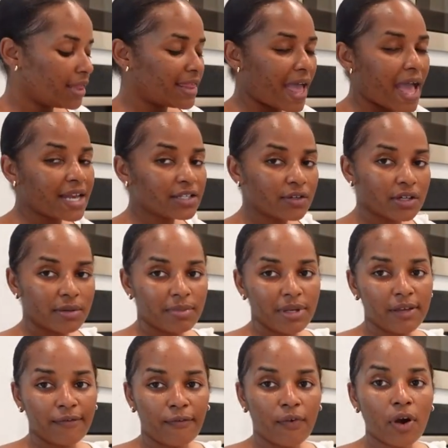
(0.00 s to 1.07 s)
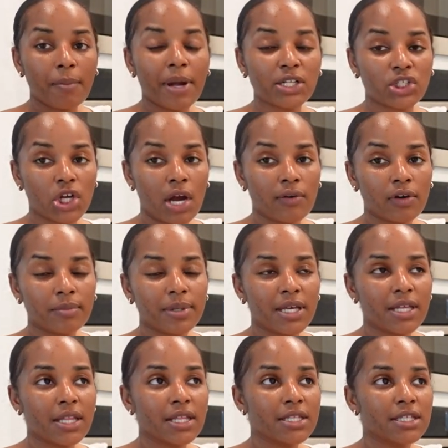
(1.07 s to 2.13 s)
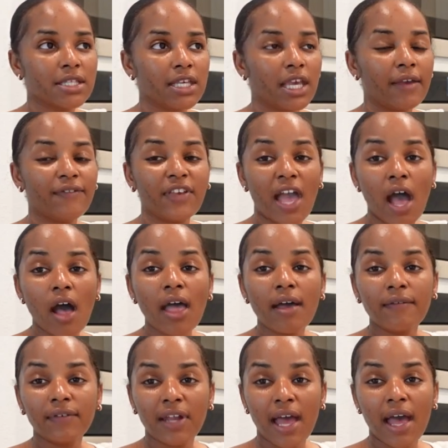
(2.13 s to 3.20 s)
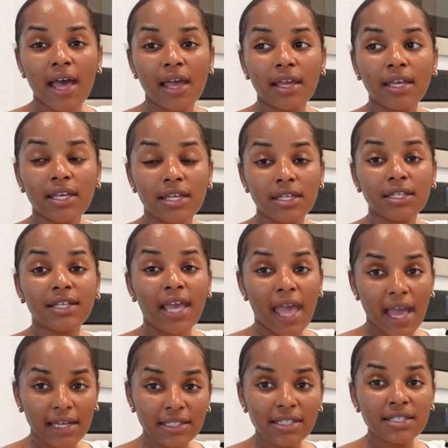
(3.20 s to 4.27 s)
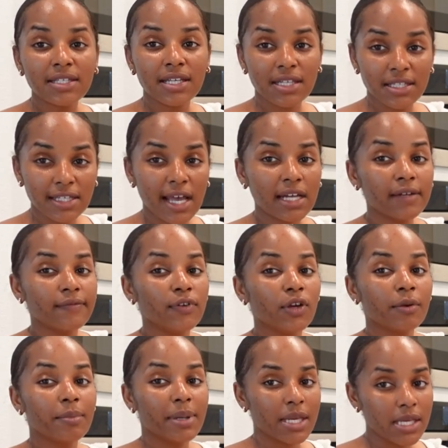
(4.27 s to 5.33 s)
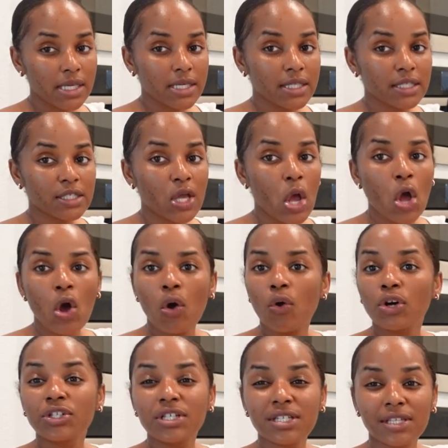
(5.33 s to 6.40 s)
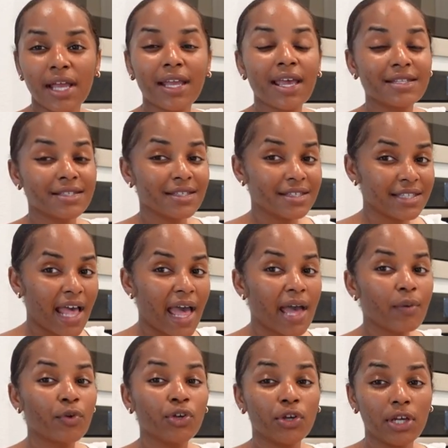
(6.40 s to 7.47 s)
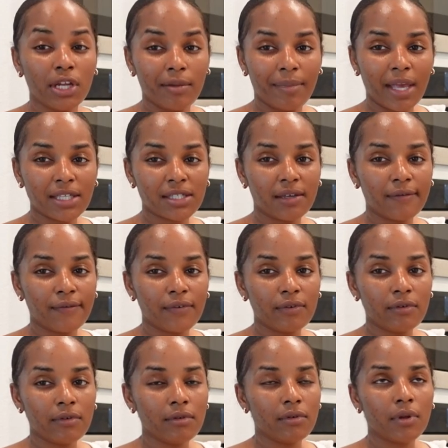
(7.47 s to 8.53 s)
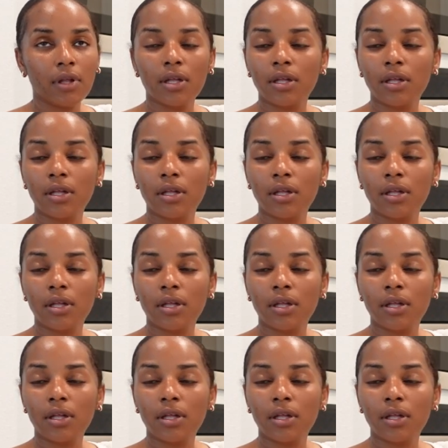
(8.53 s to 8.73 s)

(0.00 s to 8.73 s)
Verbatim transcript: That is going to be for my charro beans. If y'all have not eaten cactus inside of your beans or just like as a side when you're eating Mexican food,